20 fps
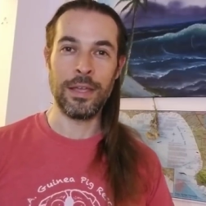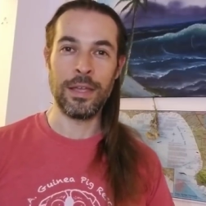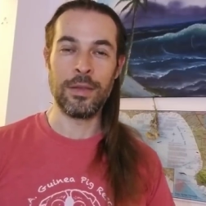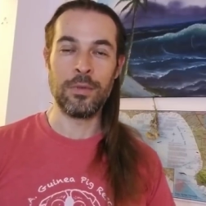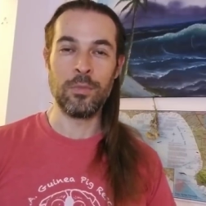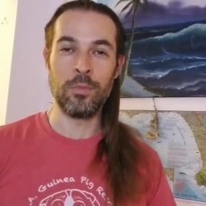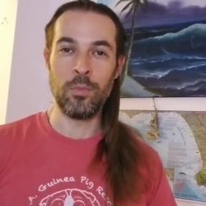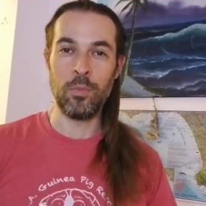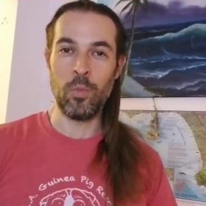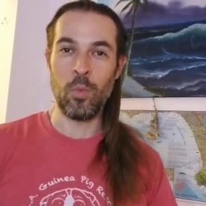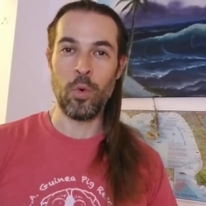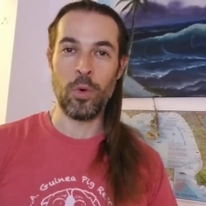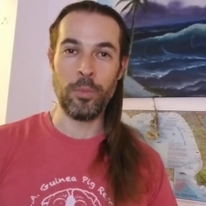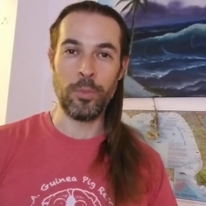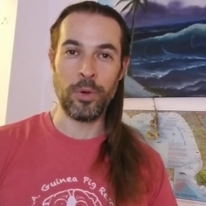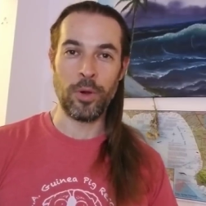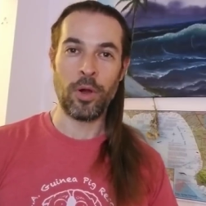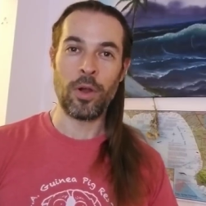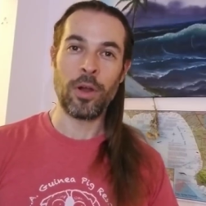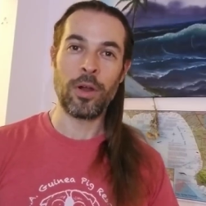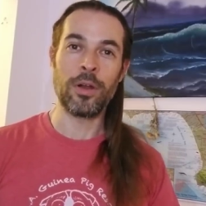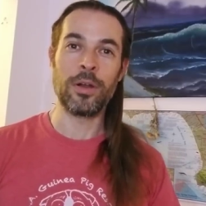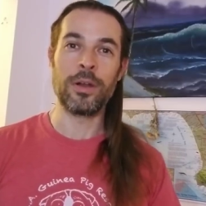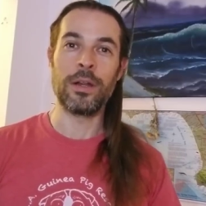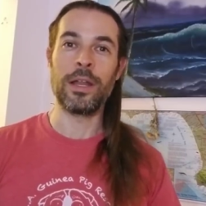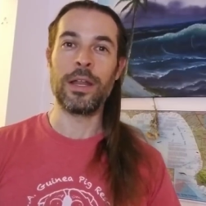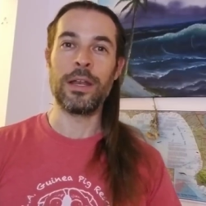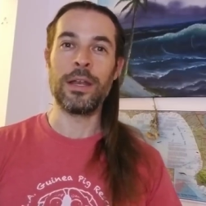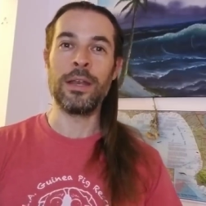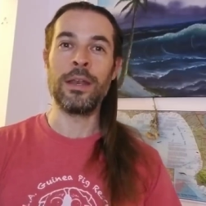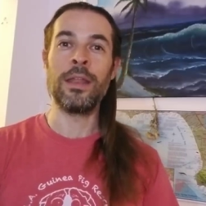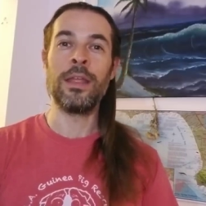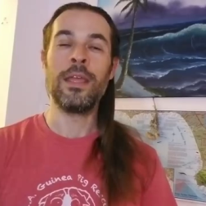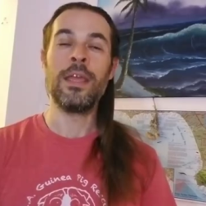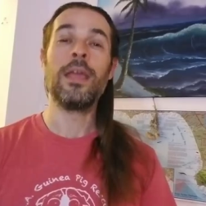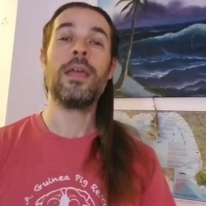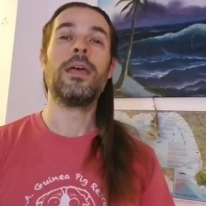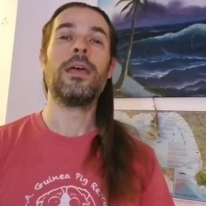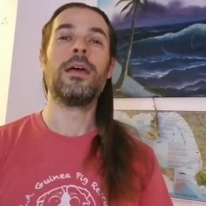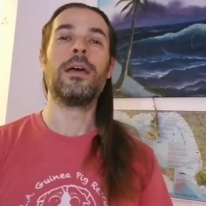and warm your heart and
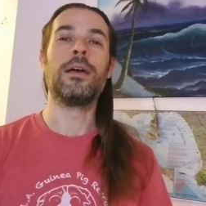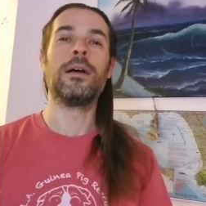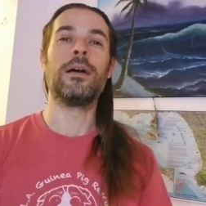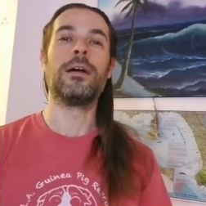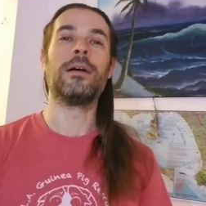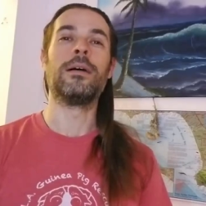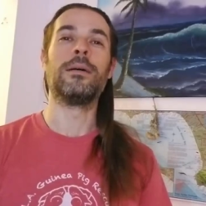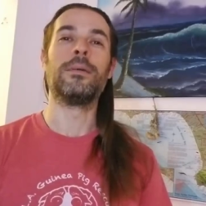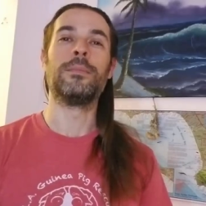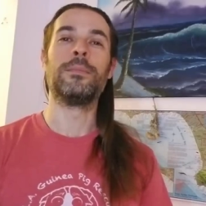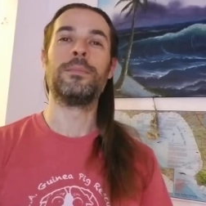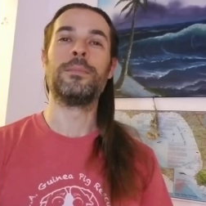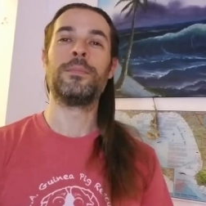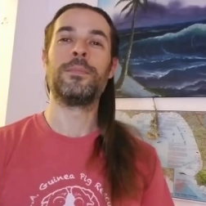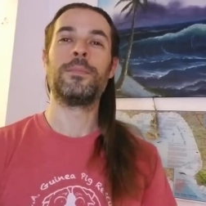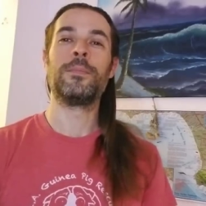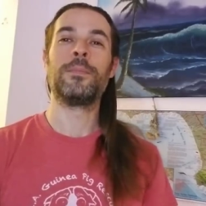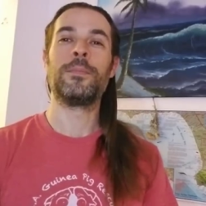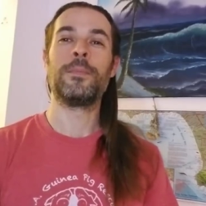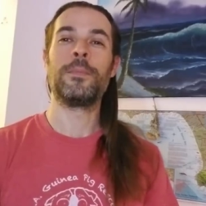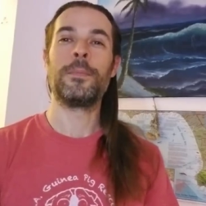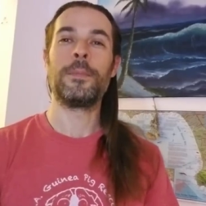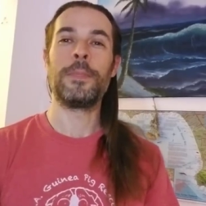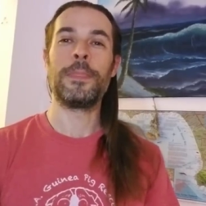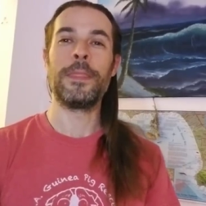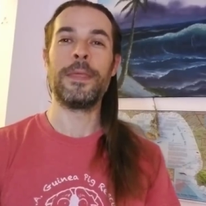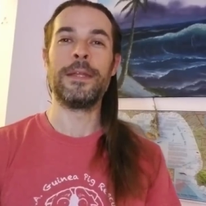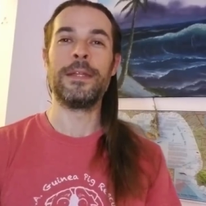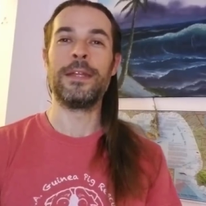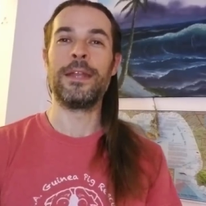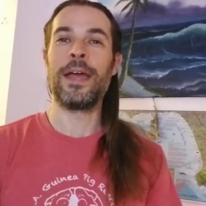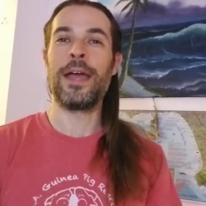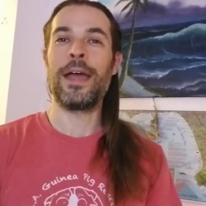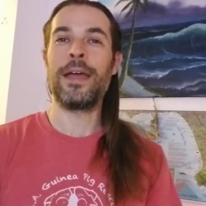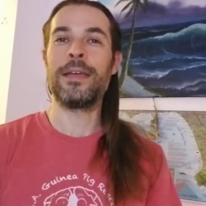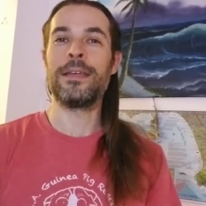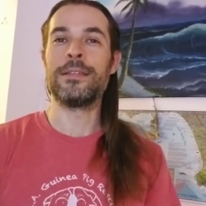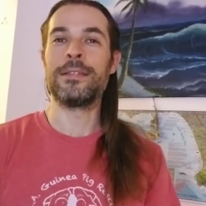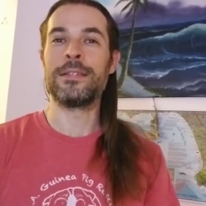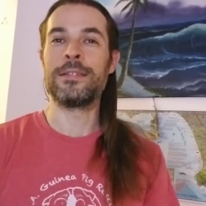um, and it
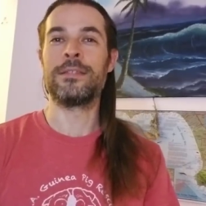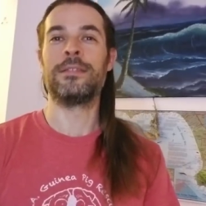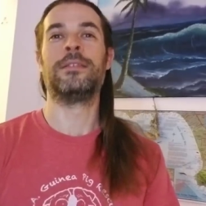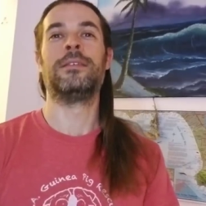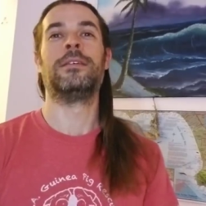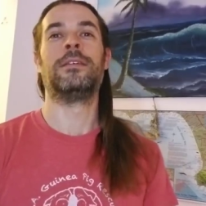has